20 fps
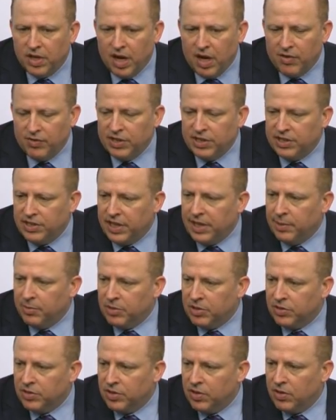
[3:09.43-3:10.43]
every
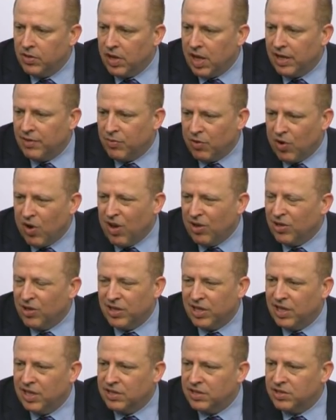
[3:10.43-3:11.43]
team is like we're all
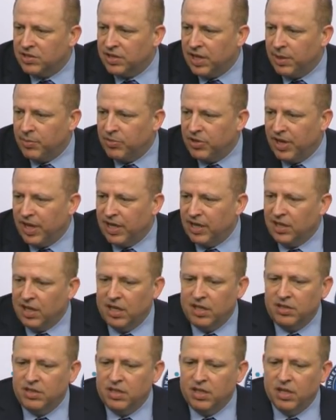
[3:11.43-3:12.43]
looking at the same thing,
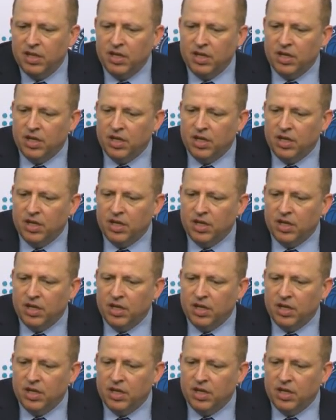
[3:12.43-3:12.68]
and